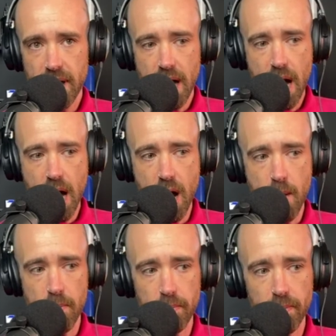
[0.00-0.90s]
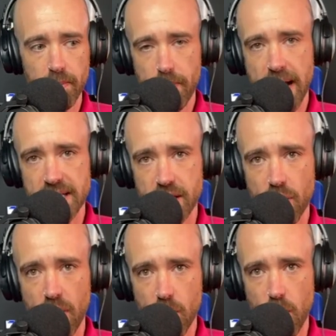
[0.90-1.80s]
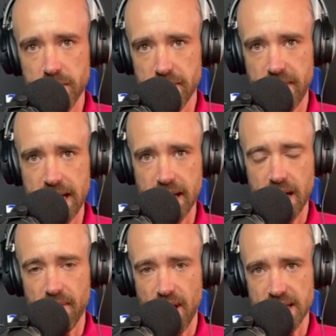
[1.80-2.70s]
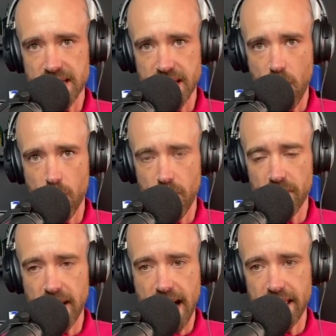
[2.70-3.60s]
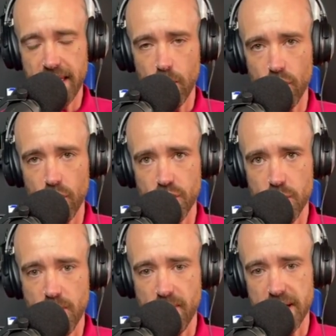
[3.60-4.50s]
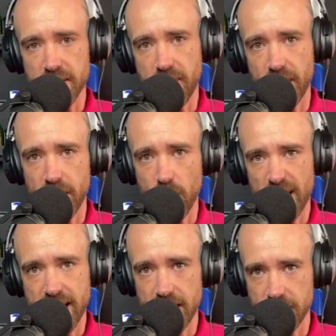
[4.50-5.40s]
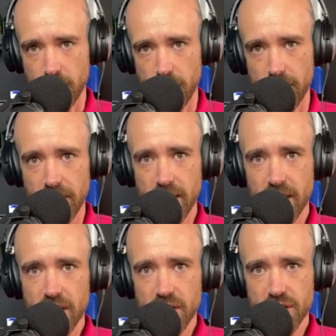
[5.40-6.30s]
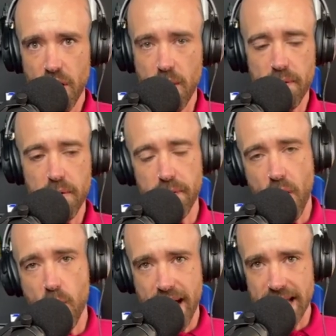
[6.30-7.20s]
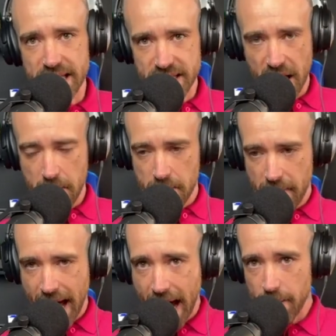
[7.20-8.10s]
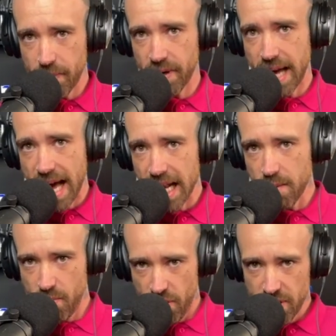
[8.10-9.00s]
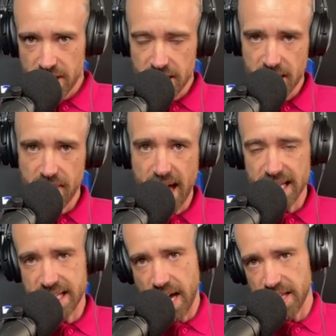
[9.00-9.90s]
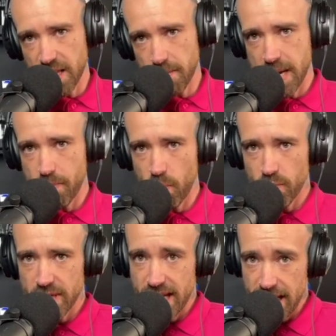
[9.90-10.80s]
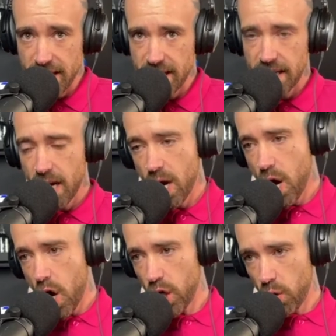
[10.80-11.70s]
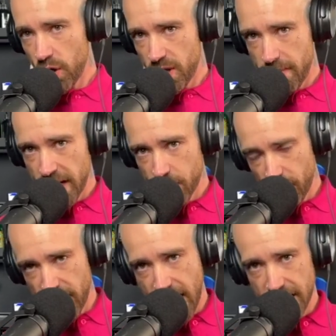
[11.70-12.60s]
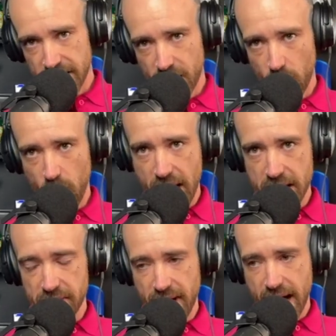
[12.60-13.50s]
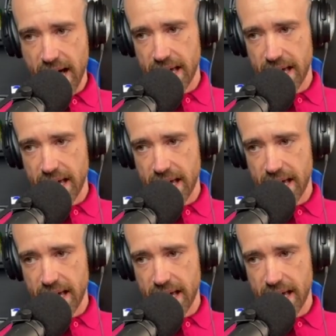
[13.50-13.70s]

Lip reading: So basically you've got to cause a feeling of unsettlement, and they got to choose whether it's funny or icky to them. So if you throw in some ambient elements that sit under people's skin, as long as it makes them react in a way that